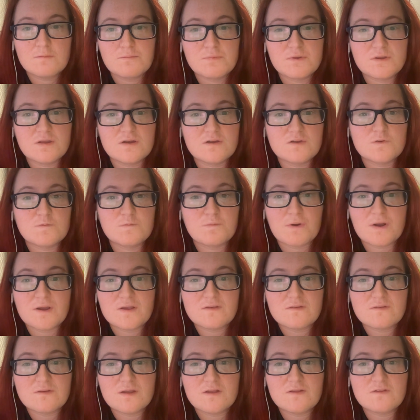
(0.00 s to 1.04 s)
because
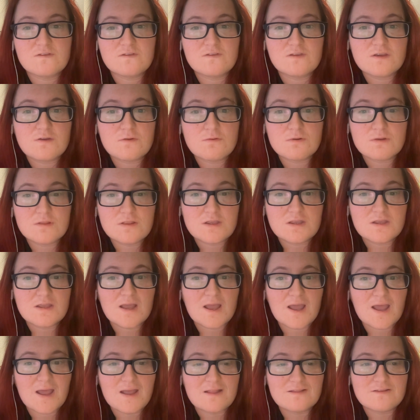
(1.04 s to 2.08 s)
Priceline secretly
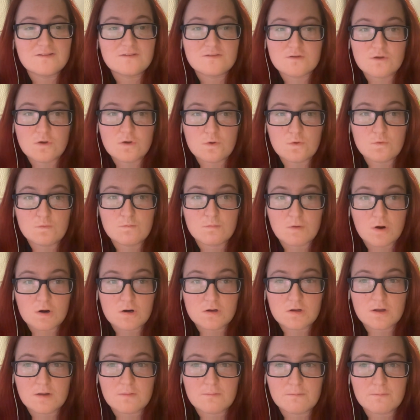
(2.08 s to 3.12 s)
adds its own
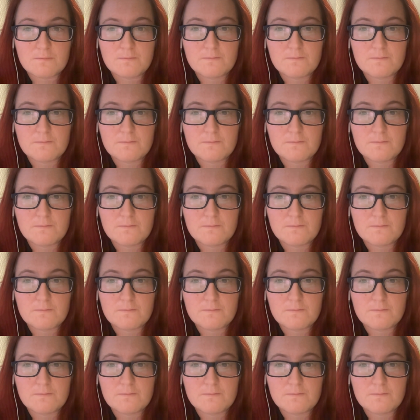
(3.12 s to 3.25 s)
markup.